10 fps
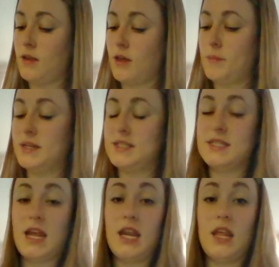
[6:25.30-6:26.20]
I'm going to
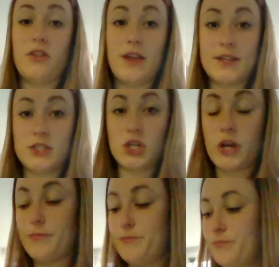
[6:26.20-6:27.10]
state either yes or
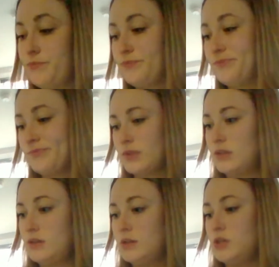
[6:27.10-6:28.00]
no.
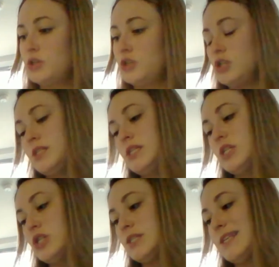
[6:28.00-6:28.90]
Should
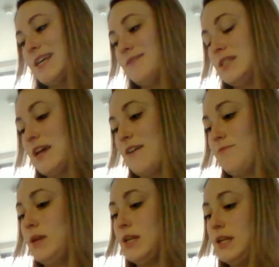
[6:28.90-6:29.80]
teachers have
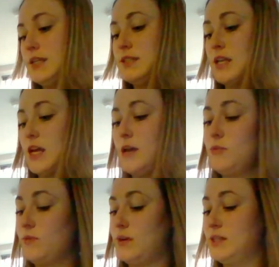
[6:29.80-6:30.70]
staff meetings?
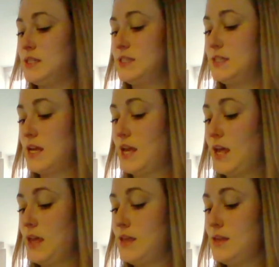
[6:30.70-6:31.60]
I'm going to
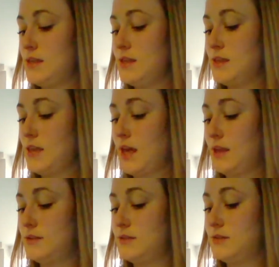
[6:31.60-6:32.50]
say
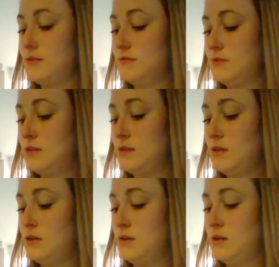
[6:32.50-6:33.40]
yes.
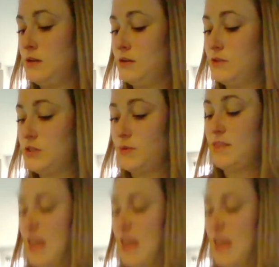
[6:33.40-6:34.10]
So in